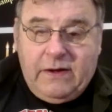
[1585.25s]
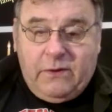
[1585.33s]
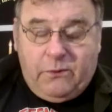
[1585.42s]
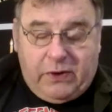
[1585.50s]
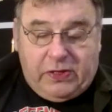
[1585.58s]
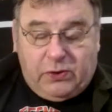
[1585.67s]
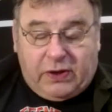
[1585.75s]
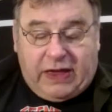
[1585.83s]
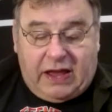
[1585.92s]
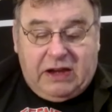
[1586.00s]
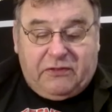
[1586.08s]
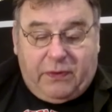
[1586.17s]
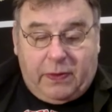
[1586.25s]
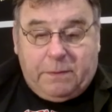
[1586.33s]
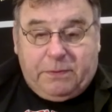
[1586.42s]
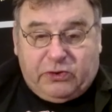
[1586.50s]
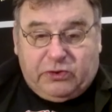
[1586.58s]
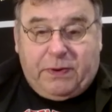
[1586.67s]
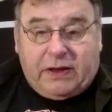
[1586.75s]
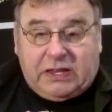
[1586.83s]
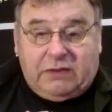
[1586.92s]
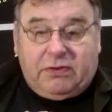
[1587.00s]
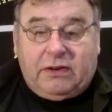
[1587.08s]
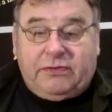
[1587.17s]
We look at it from the
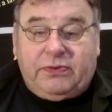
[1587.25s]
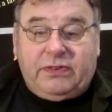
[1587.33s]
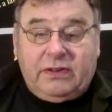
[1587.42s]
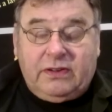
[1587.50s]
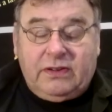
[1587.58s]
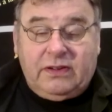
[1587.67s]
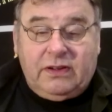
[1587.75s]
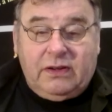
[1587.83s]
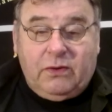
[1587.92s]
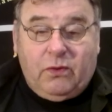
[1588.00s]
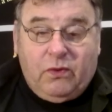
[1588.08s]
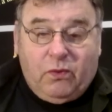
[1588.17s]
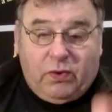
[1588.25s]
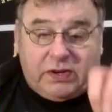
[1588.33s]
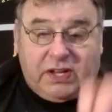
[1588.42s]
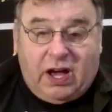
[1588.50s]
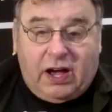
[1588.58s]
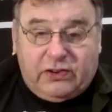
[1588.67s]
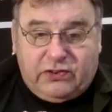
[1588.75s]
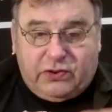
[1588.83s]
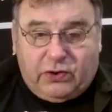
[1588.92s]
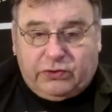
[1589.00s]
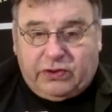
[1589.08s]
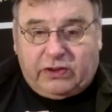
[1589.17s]
perspective of what God
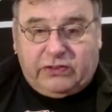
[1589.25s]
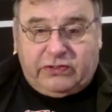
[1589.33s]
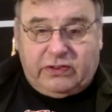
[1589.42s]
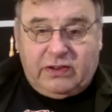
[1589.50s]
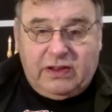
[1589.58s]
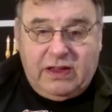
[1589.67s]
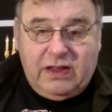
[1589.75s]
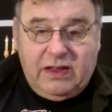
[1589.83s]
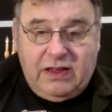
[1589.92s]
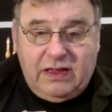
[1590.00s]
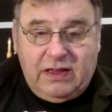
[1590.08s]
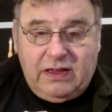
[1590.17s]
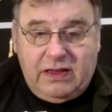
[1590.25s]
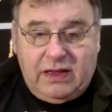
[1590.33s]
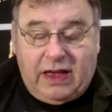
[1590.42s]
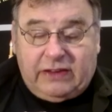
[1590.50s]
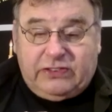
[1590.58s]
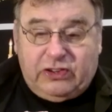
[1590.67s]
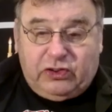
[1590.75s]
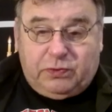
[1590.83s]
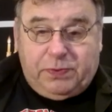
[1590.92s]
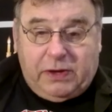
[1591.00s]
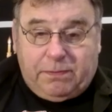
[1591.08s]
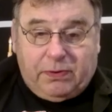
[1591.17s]
shows us as his
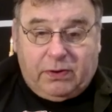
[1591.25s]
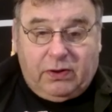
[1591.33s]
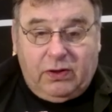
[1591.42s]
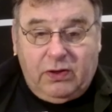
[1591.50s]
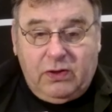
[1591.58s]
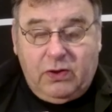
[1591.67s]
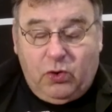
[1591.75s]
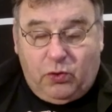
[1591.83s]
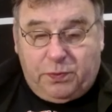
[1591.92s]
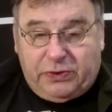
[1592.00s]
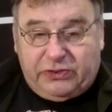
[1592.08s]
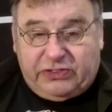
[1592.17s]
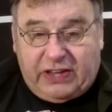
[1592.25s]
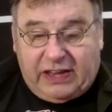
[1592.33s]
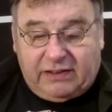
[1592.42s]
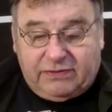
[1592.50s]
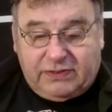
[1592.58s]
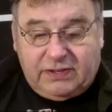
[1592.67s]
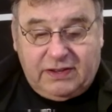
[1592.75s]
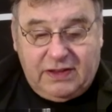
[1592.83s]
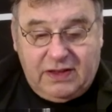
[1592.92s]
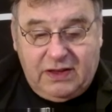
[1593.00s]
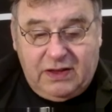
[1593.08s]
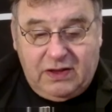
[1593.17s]
people who've been saved,
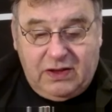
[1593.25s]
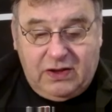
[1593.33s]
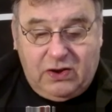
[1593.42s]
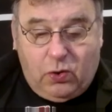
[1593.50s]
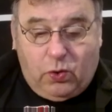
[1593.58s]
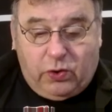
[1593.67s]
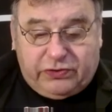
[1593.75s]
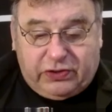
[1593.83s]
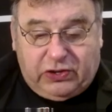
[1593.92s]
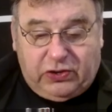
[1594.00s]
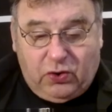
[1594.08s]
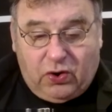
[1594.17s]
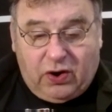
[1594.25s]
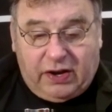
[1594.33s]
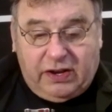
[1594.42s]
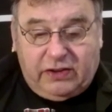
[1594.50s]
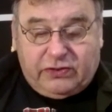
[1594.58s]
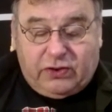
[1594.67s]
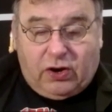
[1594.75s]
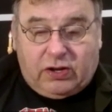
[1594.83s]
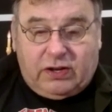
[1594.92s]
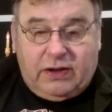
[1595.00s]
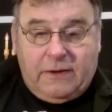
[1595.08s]
who are secure on his ark.